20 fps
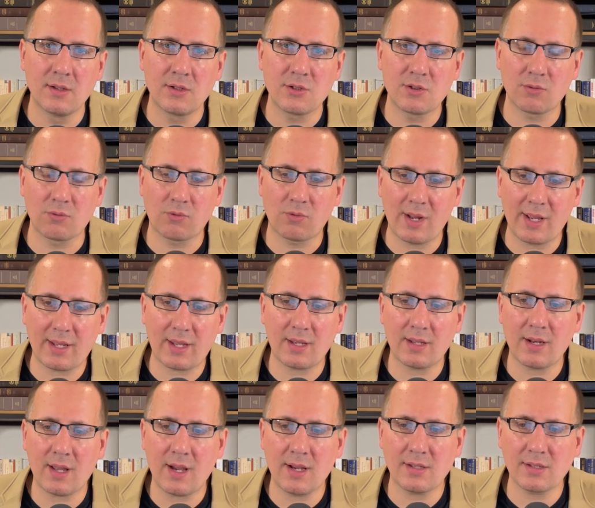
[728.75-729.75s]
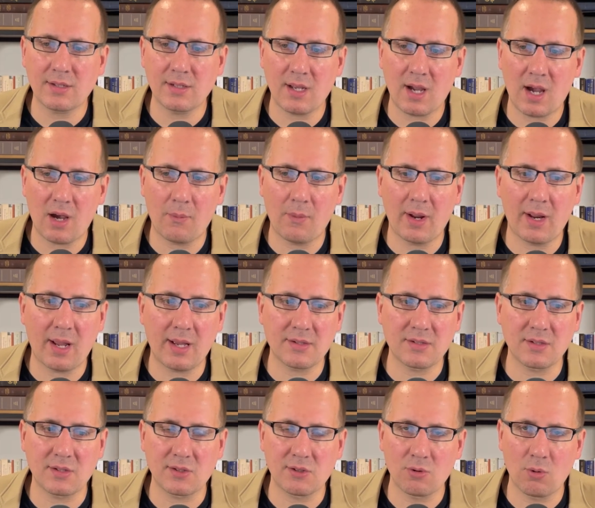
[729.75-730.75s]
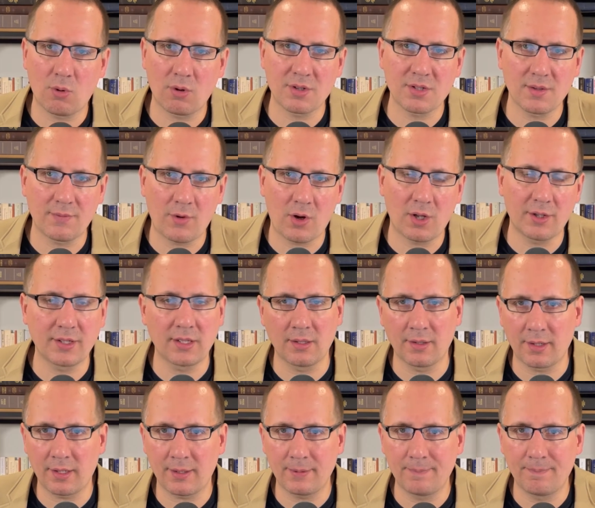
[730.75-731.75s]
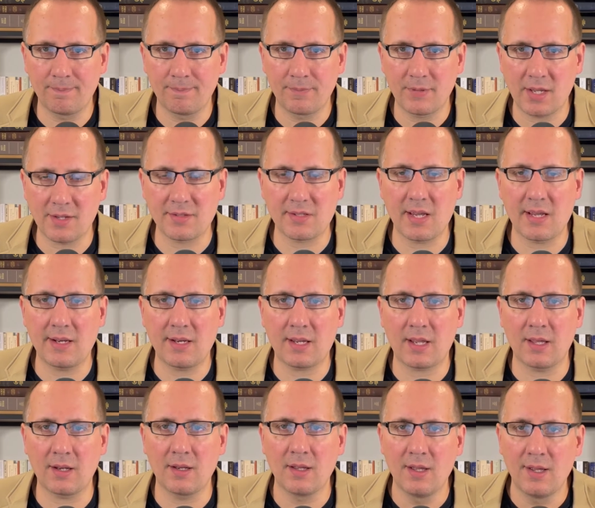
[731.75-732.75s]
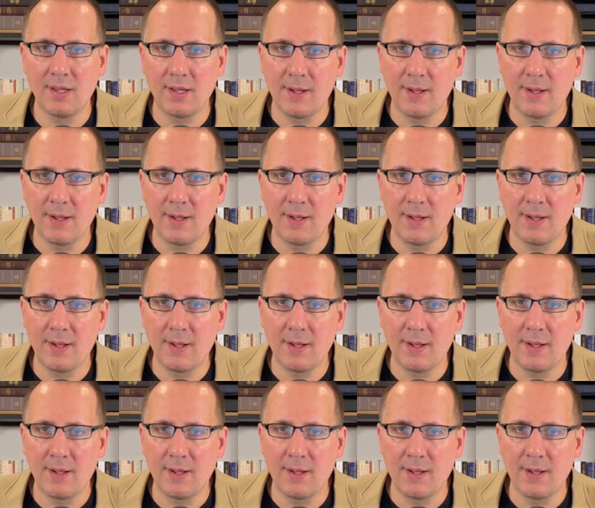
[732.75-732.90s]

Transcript: to recognize Yahweh as the source of all healing. I'll say it again.